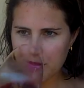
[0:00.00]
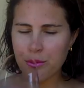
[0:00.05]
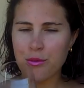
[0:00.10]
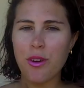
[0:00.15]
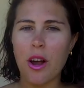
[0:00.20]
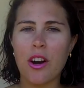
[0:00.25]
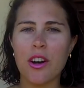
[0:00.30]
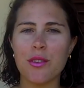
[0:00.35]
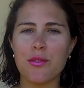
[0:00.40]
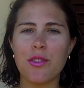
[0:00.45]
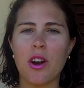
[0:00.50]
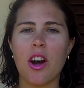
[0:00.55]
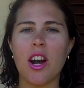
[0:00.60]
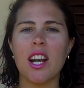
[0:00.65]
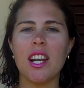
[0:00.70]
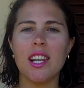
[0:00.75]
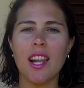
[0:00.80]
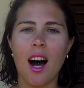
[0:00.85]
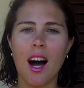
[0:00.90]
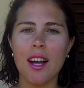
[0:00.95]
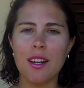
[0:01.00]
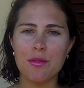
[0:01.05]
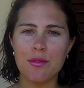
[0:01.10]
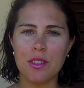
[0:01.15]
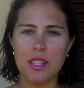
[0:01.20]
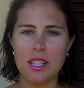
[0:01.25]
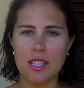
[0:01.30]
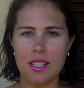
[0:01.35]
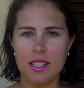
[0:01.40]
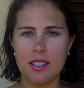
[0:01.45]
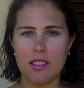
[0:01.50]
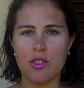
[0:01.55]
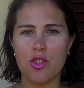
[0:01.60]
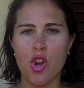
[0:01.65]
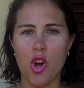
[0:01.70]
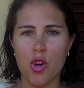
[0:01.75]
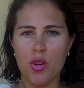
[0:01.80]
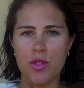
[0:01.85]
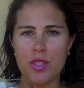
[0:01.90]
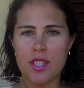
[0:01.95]
very, very lively
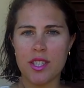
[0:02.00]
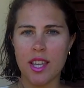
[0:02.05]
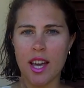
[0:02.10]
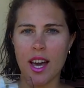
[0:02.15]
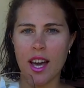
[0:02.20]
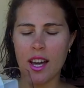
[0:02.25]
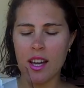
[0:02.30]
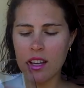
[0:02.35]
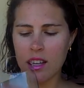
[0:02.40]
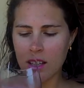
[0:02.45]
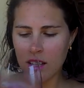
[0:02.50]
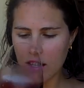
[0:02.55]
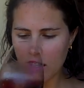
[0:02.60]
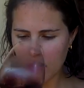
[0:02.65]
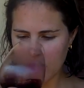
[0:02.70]
nose there.